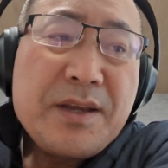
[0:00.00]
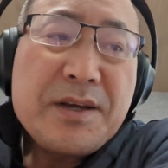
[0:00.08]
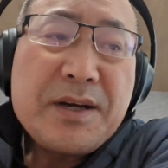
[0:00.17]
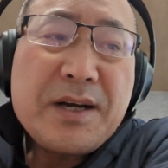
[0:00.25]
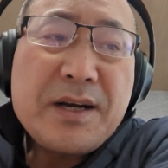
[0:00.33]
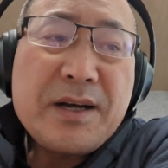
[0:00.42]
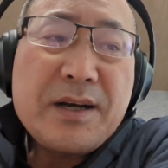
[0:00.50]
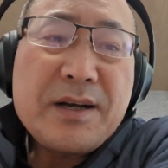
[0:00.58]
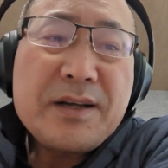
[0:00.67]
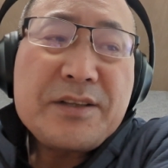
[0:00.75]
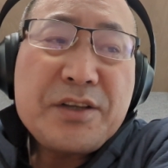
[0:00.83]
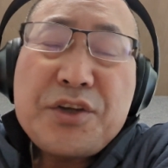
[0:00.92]

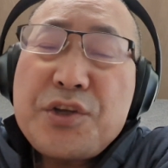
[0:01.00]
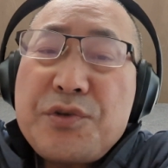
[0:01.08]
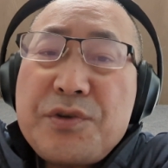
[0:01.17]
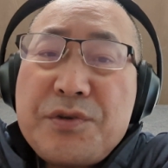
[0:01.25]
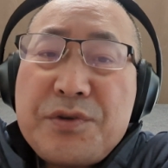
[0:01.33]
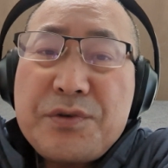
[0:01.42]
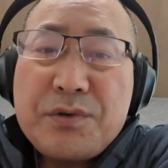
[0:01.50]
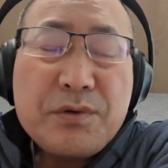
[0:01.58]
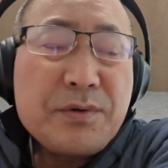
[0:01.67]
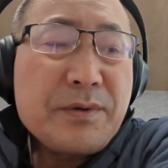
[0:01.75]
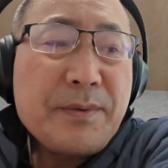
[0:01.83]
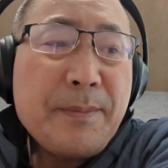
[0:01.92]
the
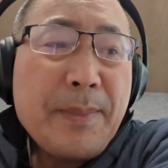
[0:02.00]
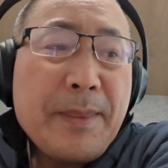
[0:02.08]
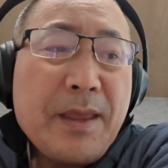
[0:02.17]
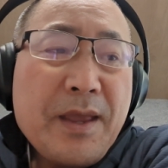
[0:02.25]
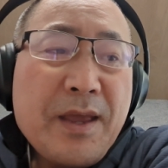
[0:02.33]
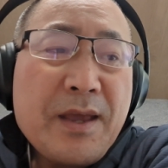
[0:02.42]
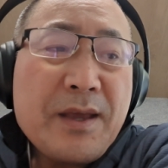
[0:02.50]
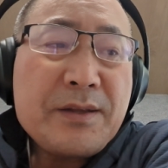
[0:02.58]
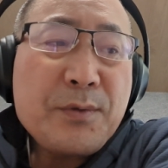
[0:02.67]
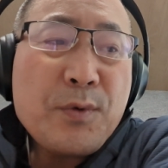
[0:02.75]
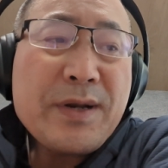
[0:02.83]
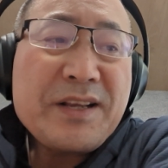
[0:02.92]
QQQ,
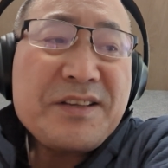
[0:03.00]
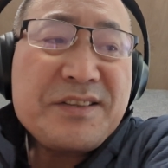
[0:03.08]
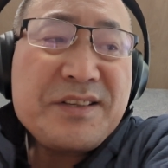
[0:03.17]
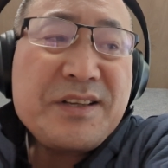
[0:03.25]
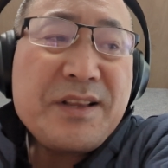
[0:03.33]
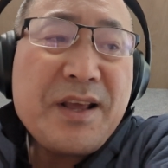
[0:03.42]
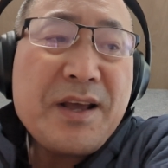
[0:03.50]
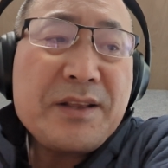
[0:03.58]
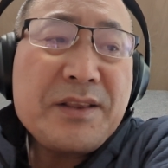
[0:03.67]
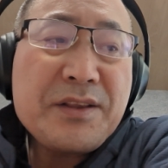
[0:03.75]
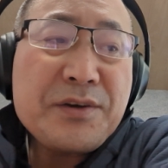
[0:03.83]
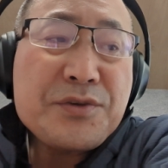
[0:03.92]
and when I see
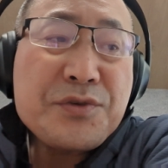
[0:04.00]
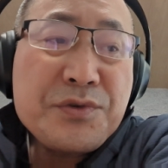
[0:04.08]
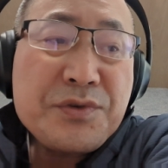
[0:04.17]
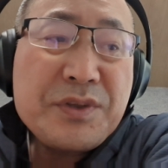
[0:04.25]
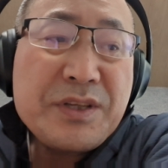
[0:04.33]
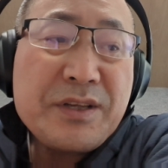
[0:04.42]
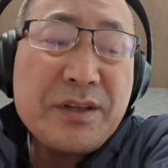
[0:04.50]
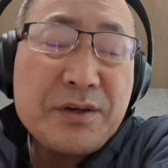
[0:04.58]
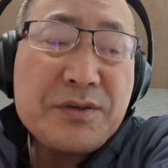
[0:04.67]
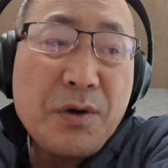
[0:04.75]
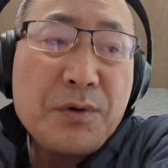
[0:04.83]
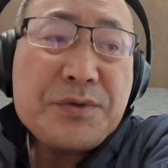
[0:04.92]
that,
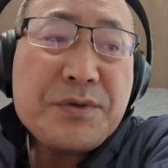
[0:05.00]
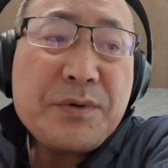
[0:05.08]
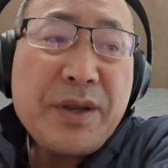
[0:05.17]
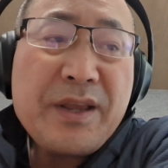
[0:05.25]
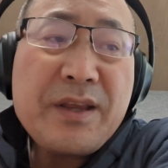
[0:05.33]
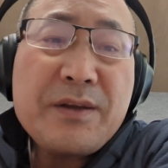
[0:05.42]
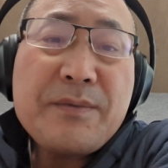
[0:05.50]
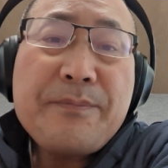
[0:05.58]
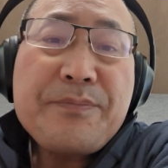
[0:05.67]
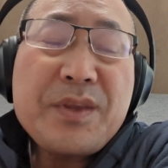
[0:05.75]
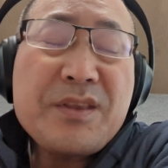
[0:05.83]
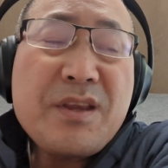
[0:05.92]
there's also a
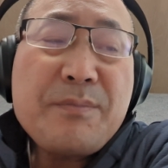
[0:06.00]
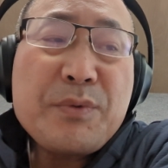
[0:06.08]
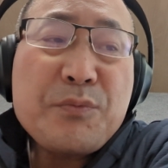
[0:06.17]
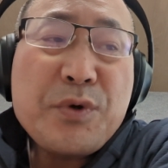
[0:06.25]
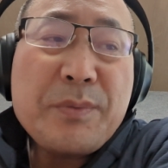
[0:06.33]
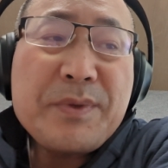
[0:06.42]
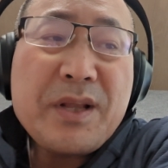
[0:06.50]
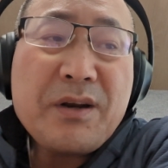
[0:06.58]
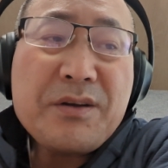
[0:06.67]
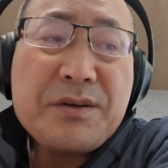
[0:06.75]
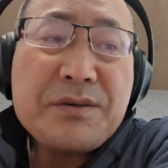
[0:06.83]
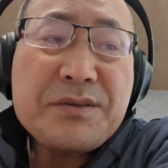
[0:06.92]
dip and rip that
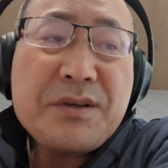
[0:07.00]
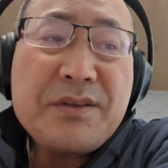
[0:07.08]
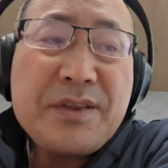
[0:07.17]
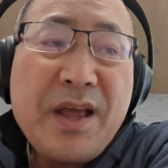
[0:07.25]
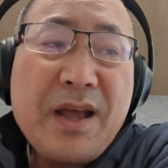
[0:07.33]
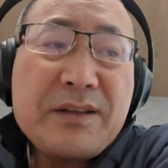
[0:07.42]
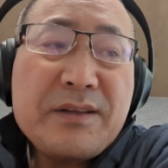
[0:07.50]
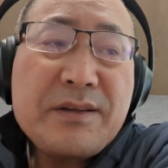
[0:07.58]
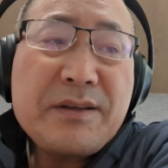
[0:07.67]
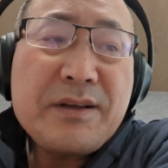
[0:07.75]
occurs on that